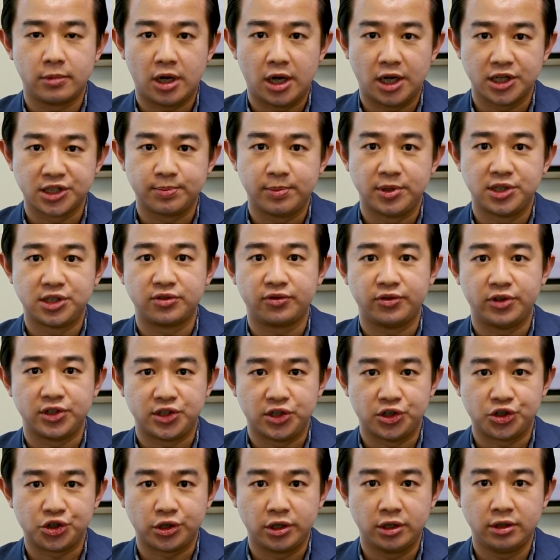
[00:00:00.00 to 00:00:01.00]
husband's
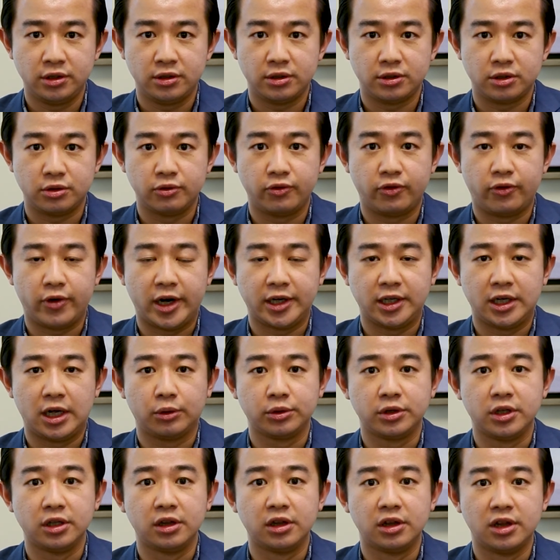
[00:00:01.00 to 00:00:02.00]
physician to find
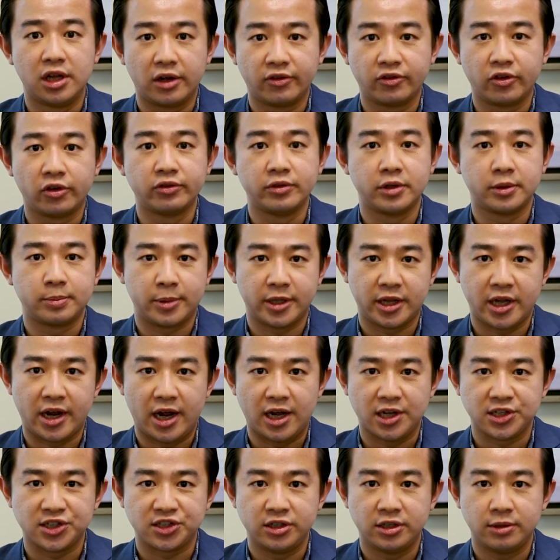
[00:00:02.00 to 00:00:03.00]
out the level of the
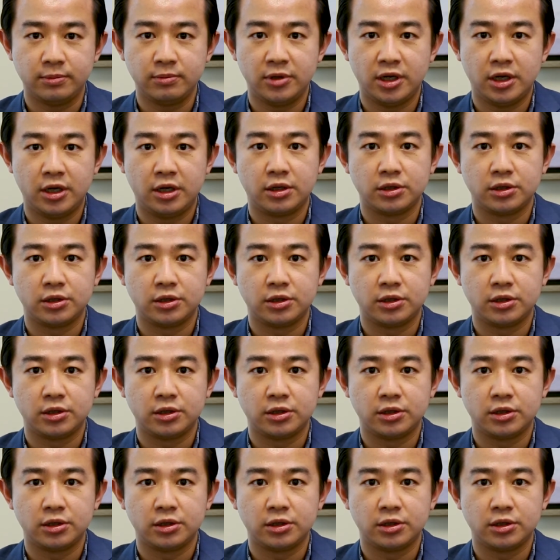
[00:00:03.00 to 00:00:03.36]
potassium